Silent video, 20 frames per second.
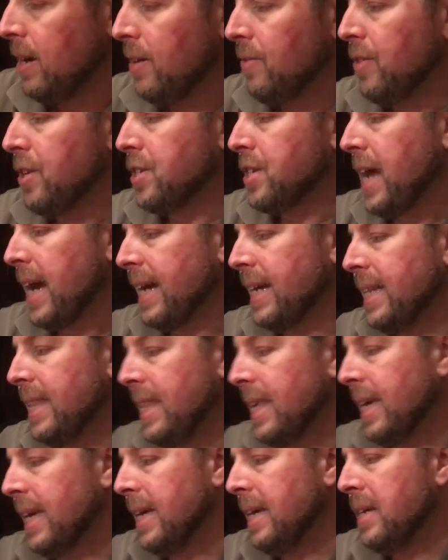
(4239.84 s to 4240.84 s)
The second
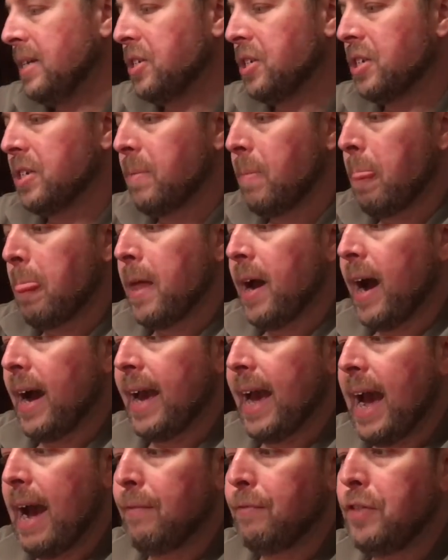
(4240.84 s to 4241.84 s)
thing is, I
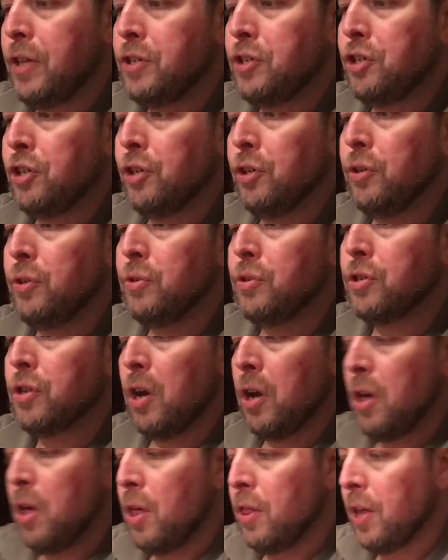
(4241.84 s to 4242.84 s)
have to choose
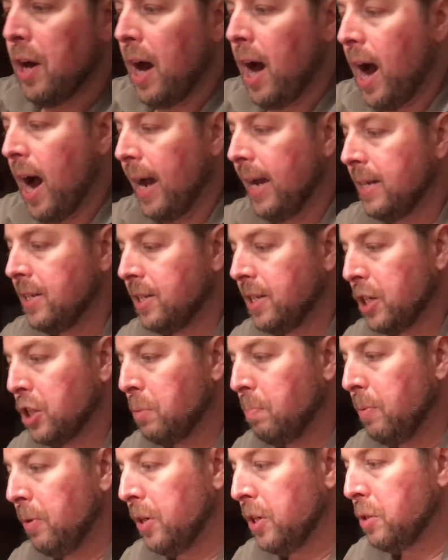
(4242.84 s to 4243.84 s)
the highest
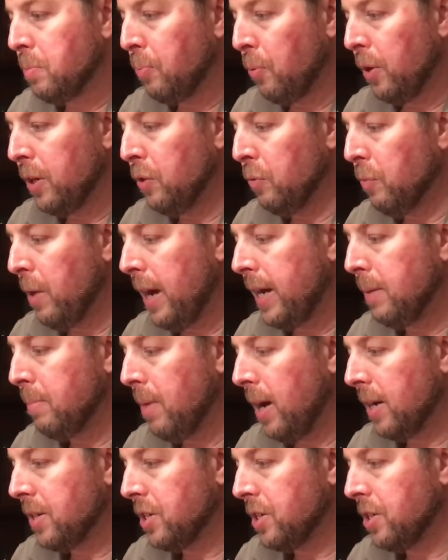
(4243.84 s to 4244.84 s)
experience point ready
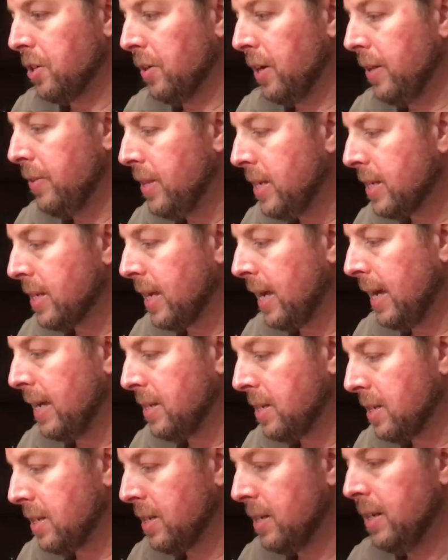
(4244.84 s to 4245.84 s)
monster. In this
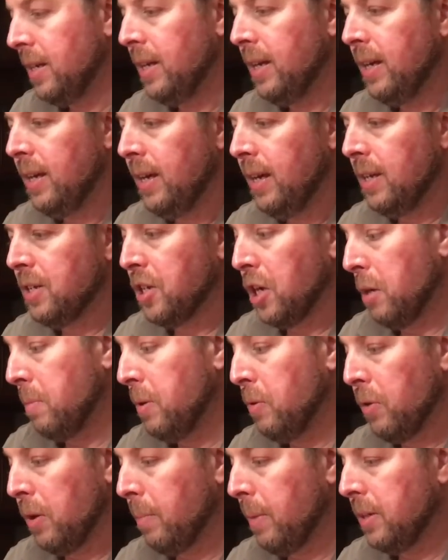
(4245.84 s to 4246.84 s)
case, it's going to
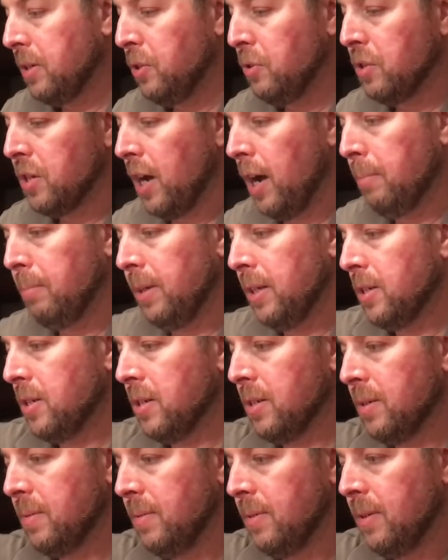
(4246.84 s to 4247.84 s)
be one of my 2
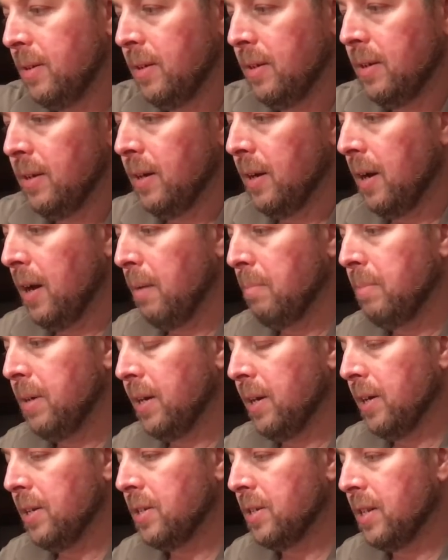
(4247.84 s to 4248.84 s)
zombies,
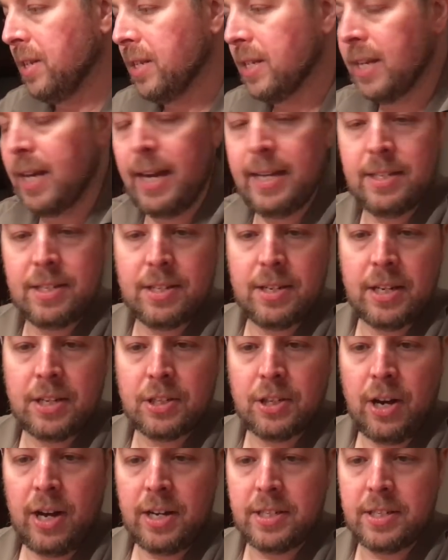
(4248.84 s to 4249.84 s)
because this guy's
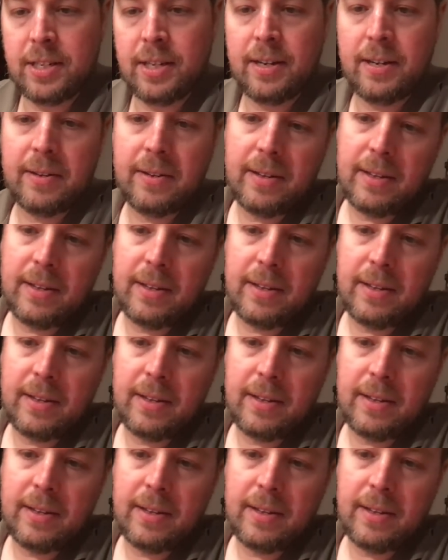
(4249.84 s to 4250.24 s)
exhausted.